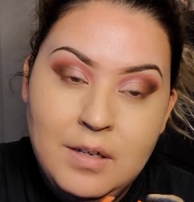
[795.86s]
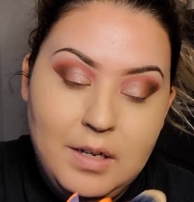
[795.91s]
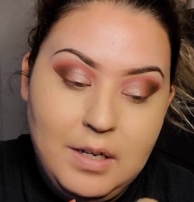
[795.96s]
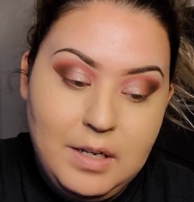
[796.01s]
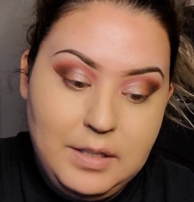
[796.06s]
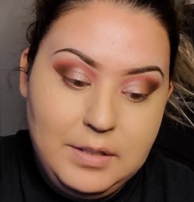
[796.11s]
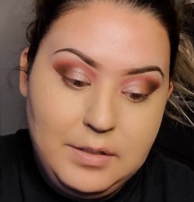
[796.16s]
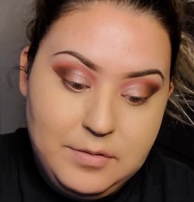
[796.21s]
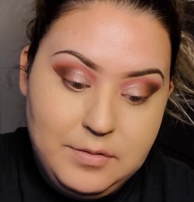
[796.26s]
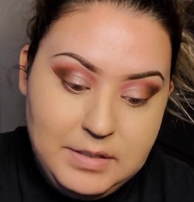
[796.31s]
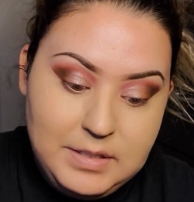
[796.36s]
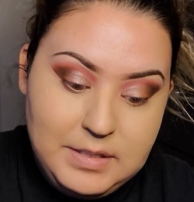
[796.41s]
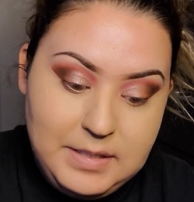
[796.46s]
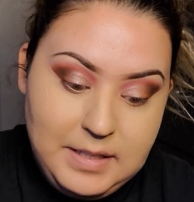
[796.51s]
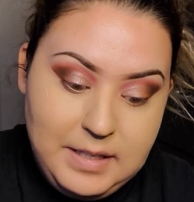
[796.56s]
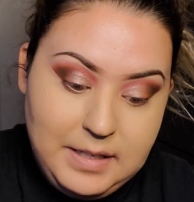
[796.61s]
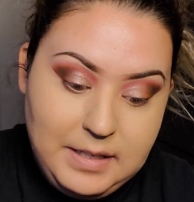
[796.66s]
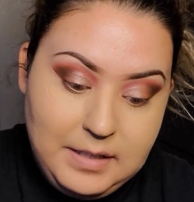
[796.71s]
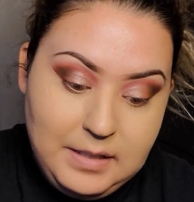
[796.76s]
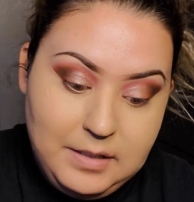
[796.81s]
I noticed
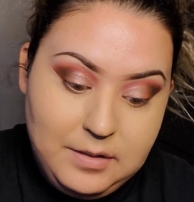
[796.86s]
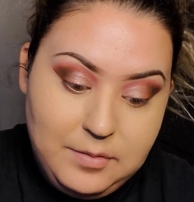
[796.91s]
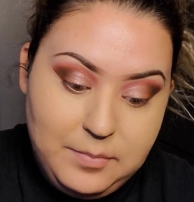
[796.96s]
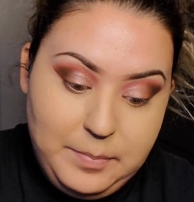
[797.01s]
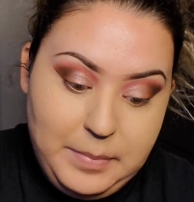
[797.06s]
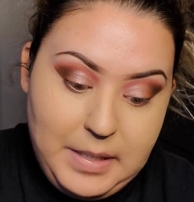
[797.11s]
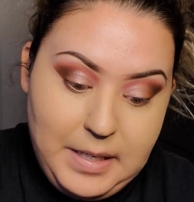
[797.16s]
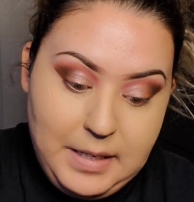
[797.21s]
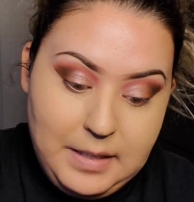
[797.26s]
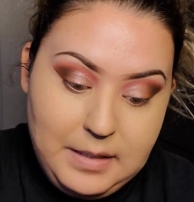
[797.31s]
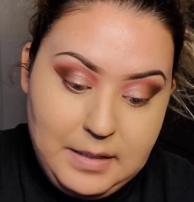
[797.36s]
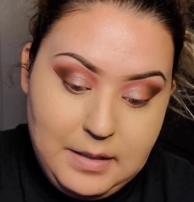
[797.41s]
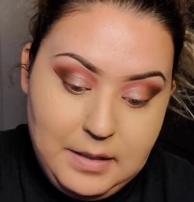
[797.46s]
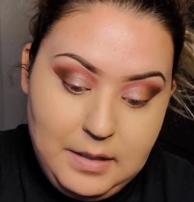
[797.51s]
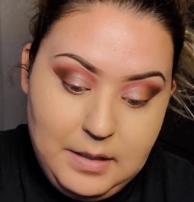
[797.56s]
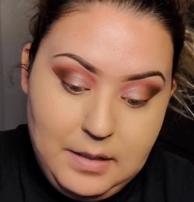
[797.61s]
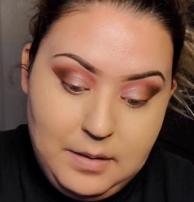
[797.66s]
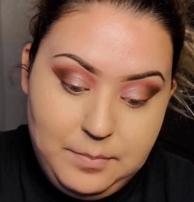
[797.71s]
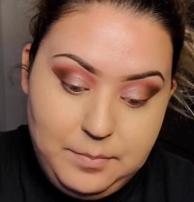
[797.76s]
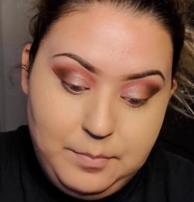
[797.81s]
like little black
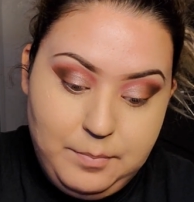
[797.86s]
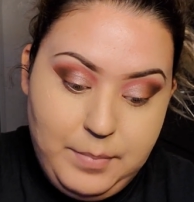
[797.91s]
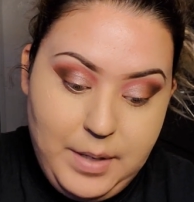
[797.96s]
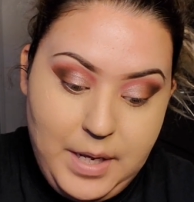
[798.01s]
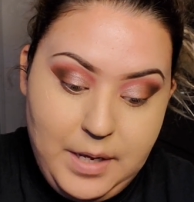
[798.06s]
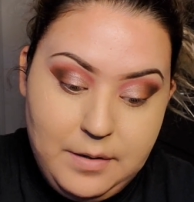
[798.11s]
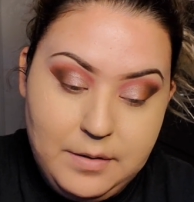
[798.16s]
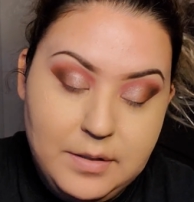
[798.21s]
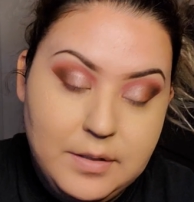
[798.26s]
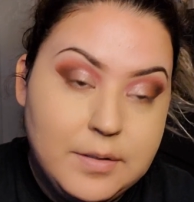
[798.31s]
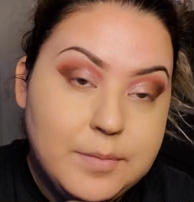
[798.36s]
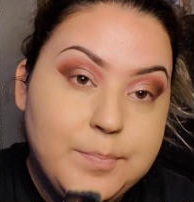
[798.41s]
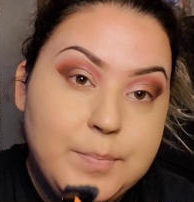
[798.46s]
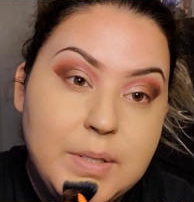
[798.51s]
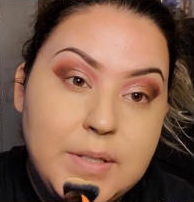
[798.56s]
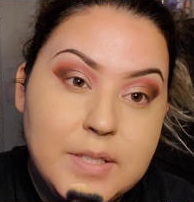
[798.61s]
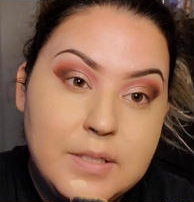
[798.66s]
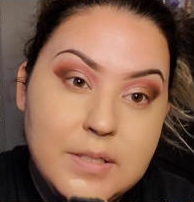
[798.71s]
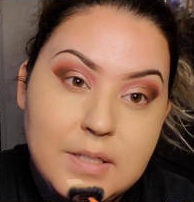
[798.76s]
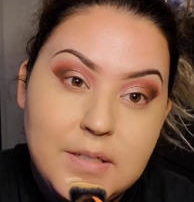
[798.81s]
powder
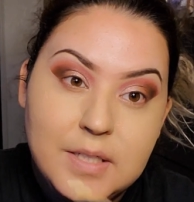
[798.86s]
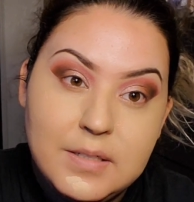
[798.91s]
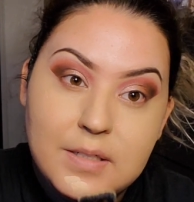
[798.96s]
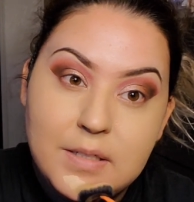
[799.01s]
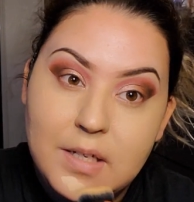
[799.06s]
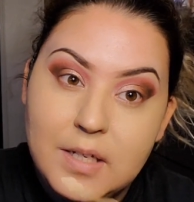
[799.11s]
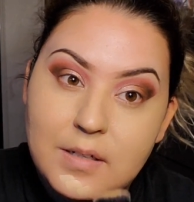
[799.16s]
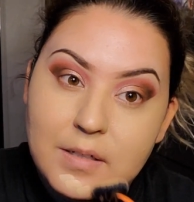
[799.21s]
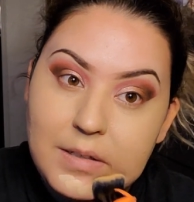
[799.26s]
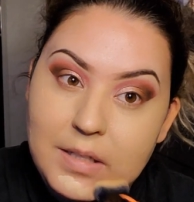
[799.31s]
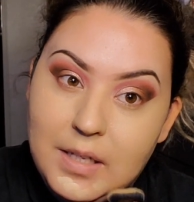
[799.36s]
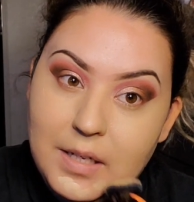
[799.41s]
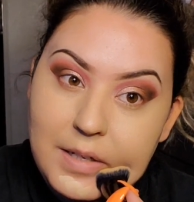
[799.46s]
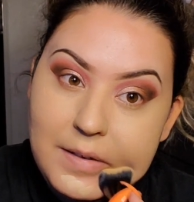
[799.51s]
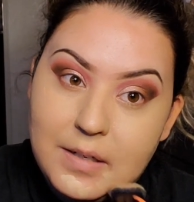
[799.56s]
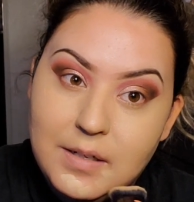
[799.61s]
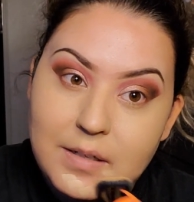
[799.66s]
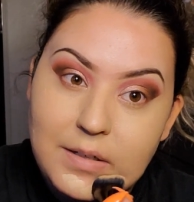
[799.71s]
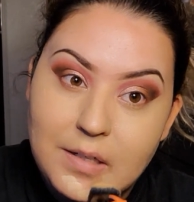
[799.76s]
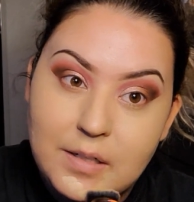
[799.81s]
pieces, like
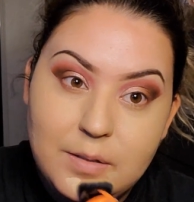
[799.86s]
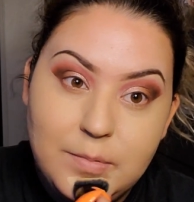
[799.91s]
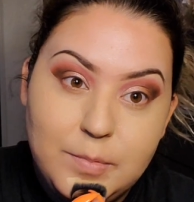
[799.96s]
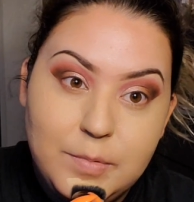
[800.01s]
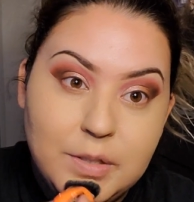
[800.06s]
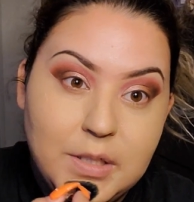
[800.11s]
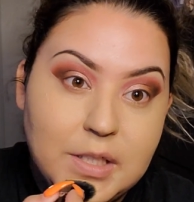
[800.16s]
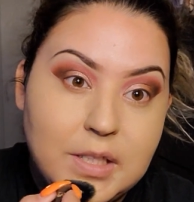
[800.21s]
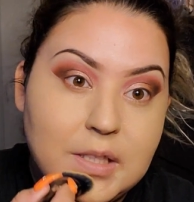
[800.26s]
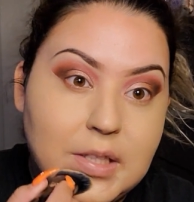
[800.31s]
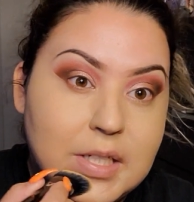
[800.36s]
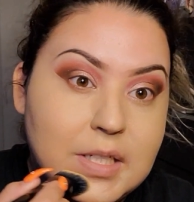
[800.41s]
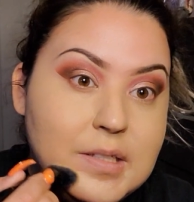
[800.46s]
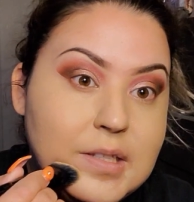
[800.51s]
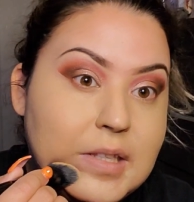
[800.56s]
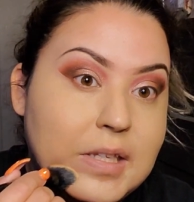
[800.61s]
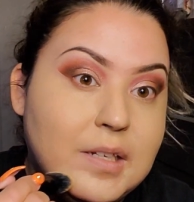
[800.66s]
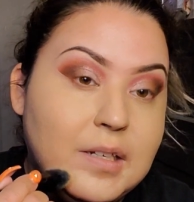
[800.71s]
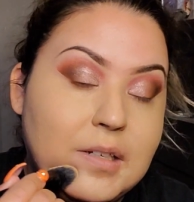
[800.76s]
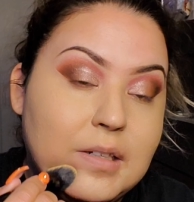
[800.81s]
little bolitas
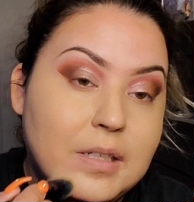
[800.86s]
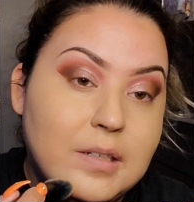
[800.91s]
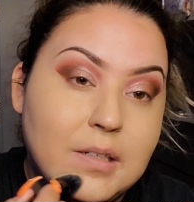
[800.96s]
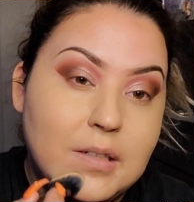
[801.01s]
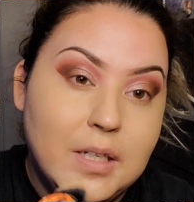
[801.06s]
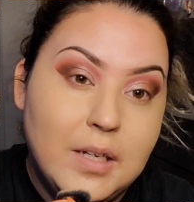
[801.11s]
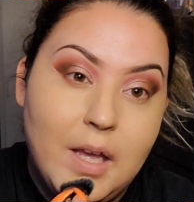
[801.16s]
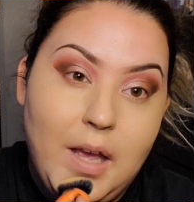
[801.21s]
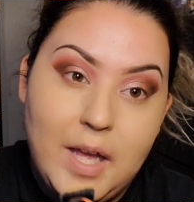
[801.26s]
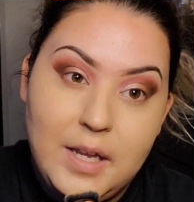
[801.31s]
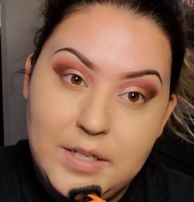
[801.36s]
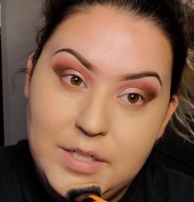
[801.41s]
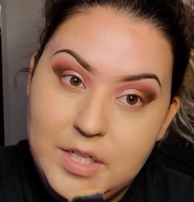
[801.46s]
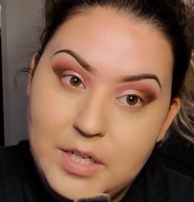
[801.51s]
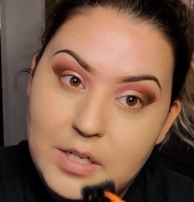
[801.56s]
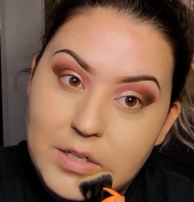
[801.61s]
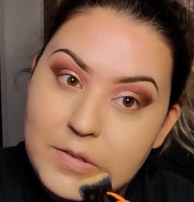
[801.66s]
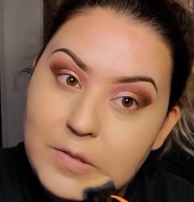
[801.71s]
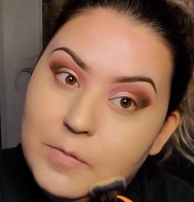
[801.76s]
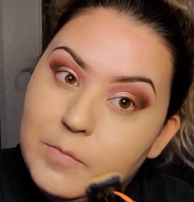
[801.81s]
del
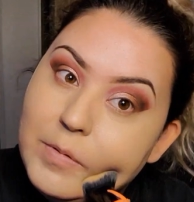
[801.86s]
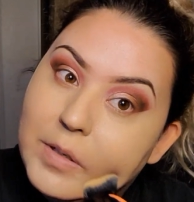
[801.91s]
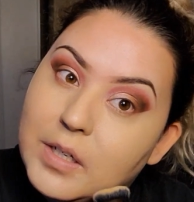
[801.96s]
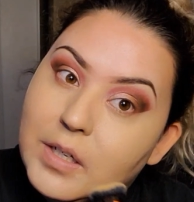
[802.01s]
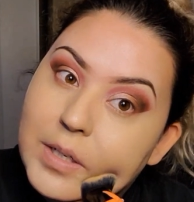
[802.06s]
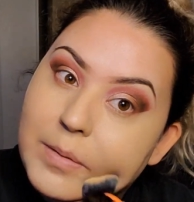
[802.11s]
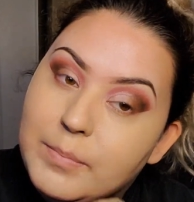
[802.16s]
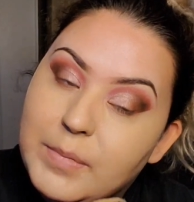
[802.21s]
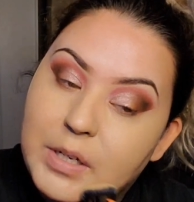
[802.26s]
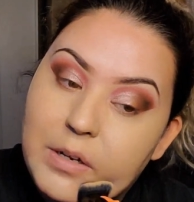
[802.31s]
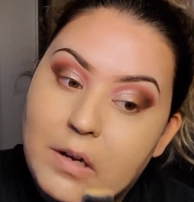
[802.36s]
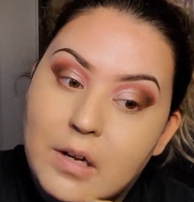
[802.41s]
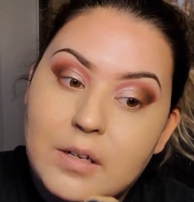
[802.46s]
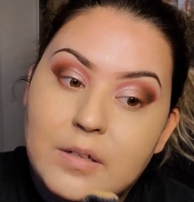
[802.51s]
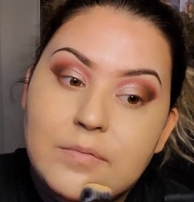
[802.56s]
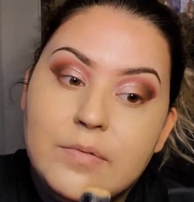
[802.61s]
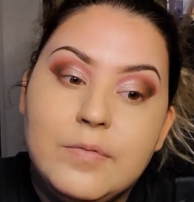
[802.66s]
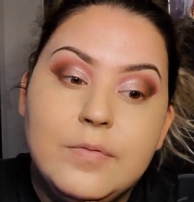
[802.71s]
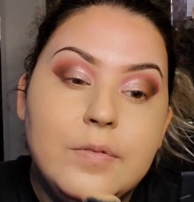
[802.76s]
eyeshadow were coming off.